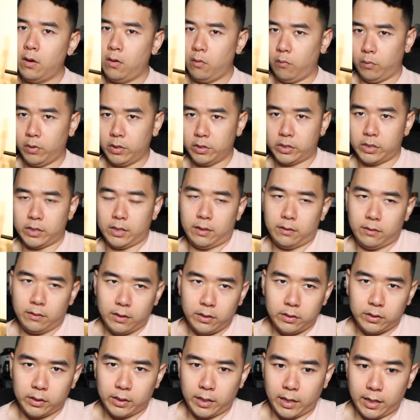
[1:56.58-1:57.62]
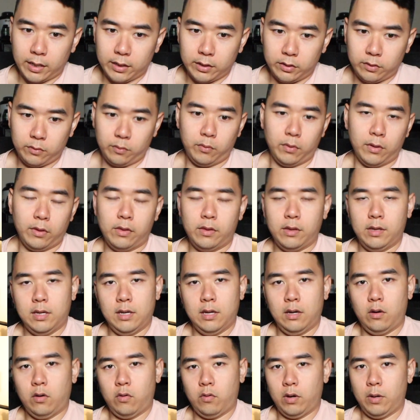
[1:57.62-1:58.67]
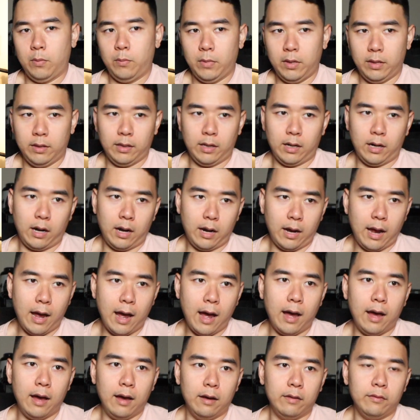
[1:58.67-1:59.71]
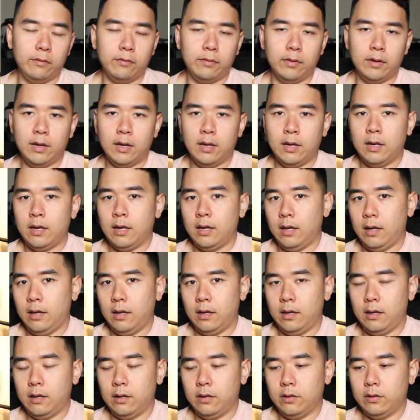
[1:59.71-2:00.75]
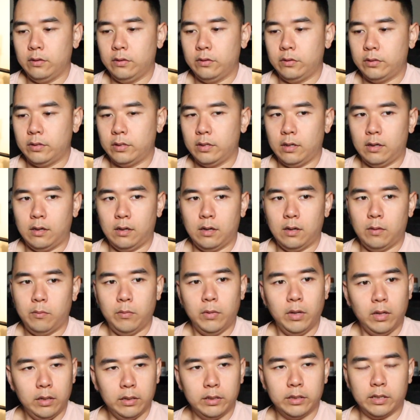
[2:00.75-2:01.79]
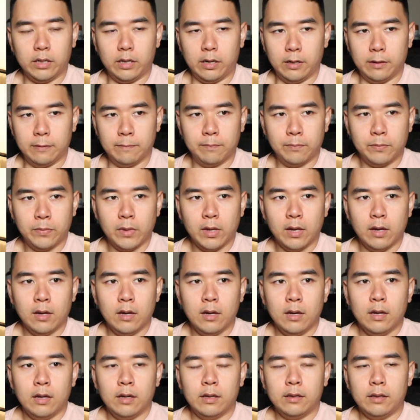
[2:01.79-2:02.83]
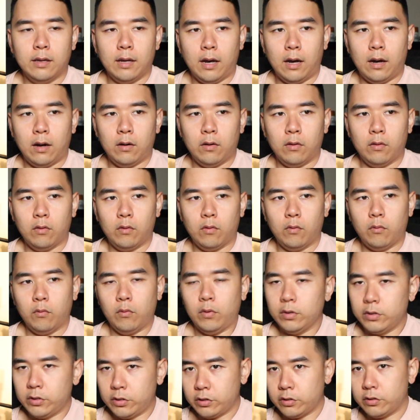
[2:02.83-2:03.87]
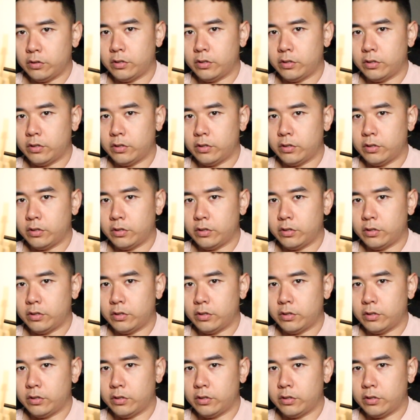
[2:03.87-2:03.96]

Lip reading: which in this case with the equipment that I have is military. Now what you're